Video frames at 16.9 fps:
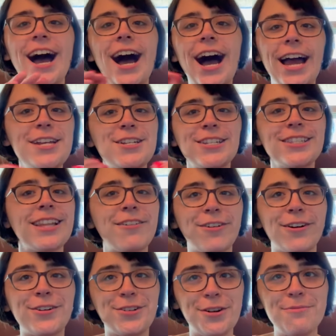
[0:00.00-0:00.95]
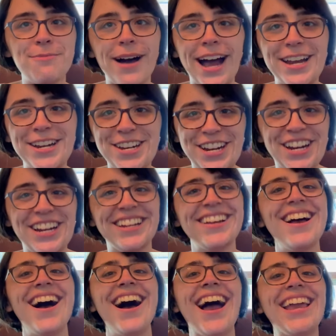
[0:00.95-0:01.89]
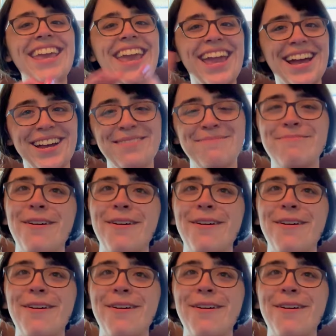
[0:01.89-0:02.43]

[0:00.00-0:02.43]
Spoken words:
I just love her too much. I can't